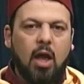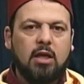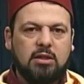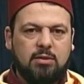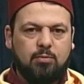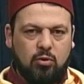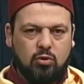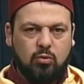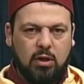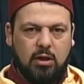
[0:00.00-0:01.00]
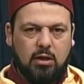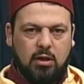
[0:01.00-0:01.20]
and spiritually.